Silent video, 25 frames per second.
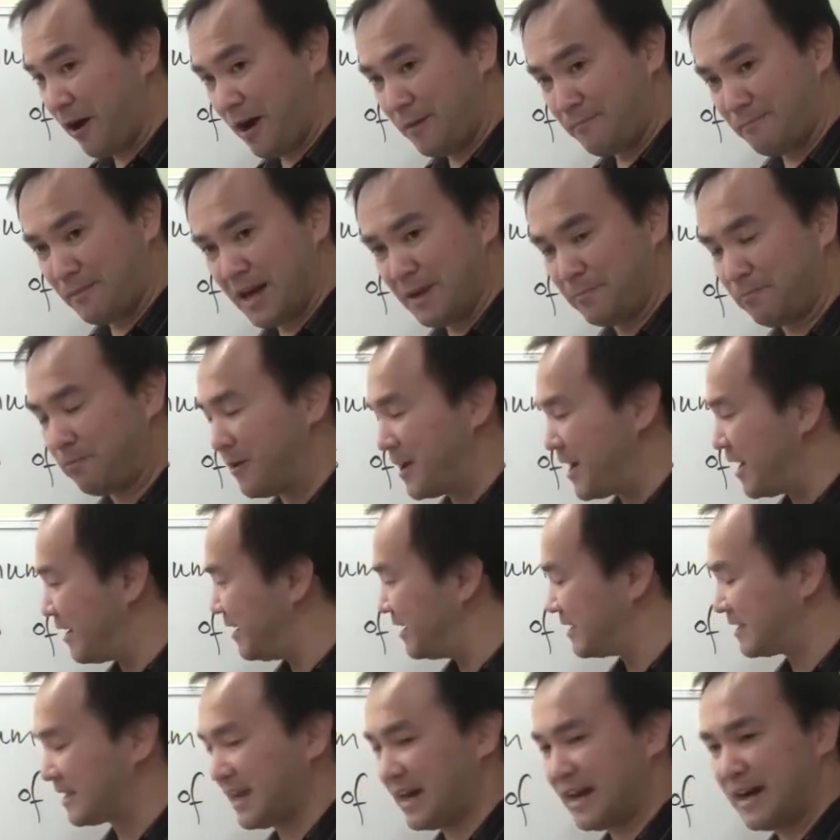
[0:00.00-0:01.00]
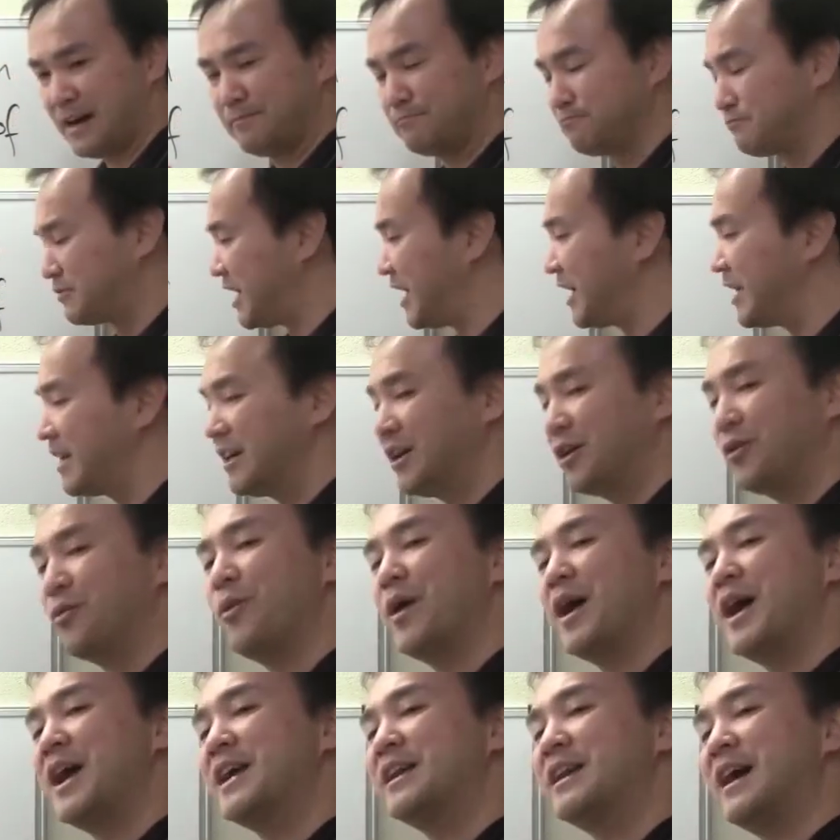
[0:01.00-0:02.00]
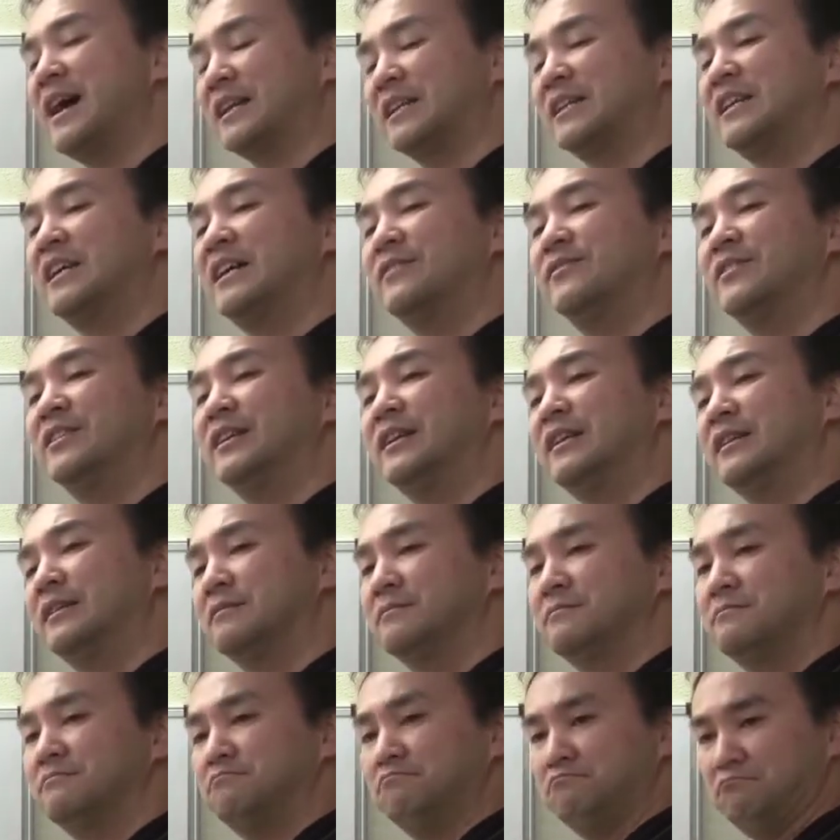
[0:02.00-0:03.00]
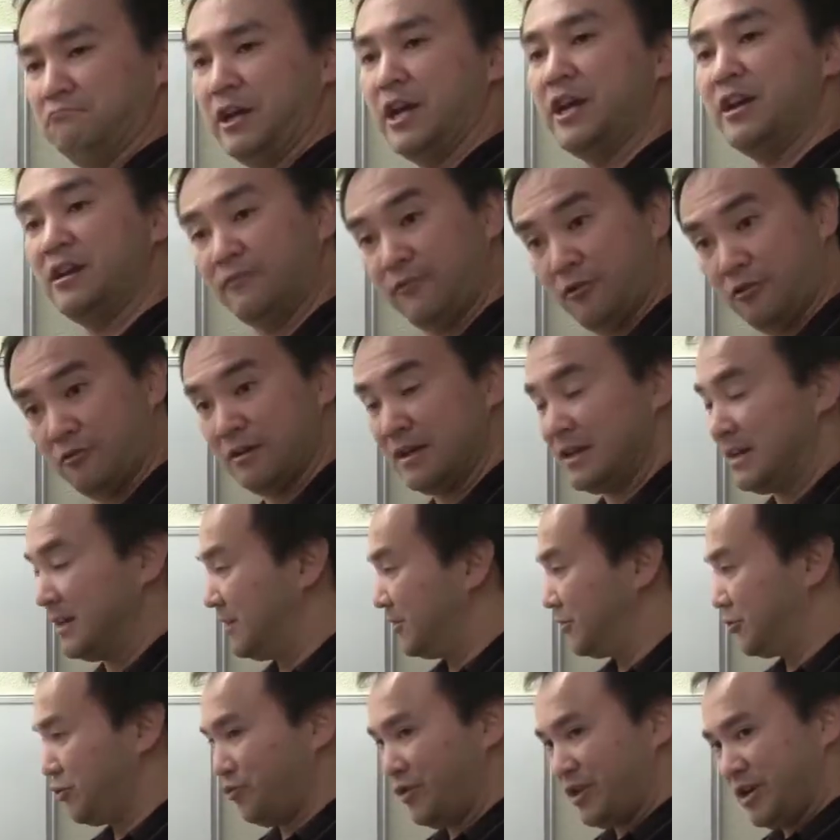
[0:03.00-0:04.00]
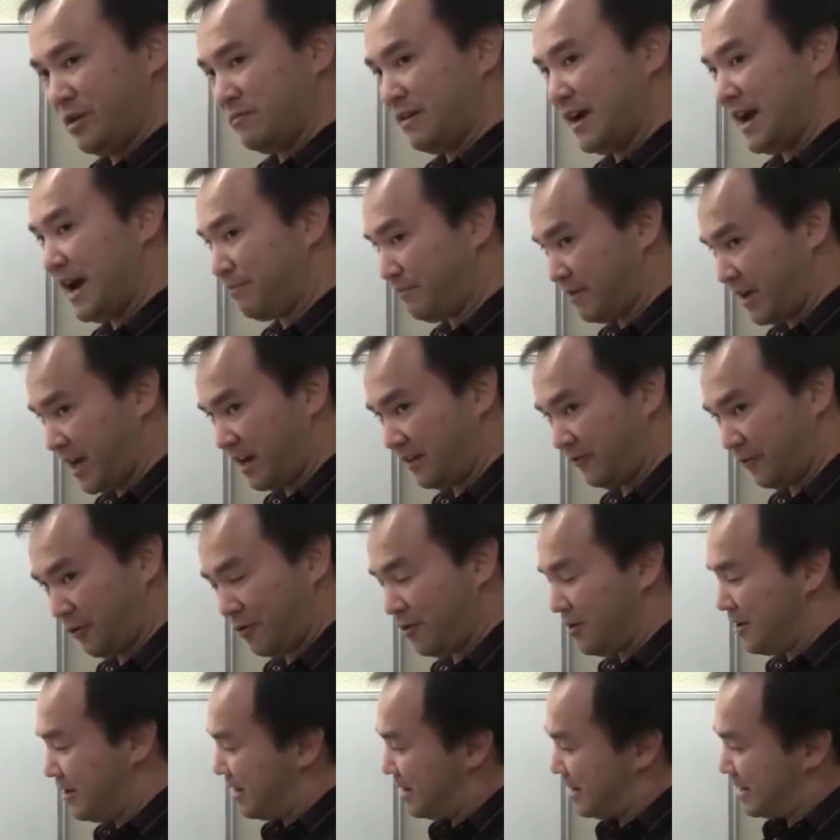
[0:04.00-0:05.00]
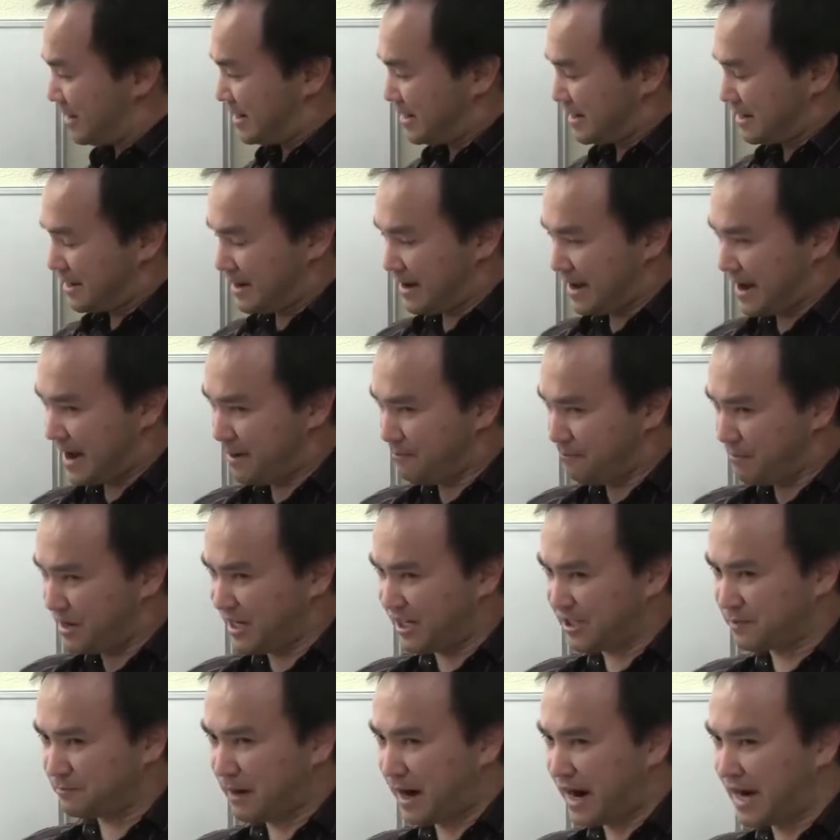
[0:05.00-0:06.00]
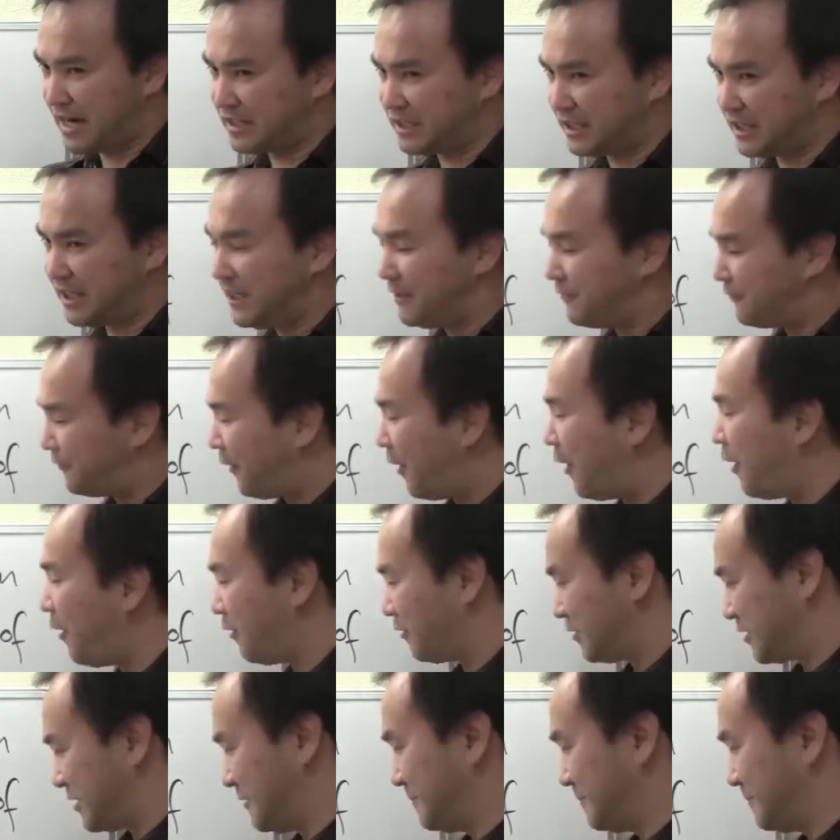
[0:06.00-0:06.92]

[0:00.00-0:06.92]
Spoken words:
my plan is I'm taking away that given interval. So we don't have the interval. That means by default,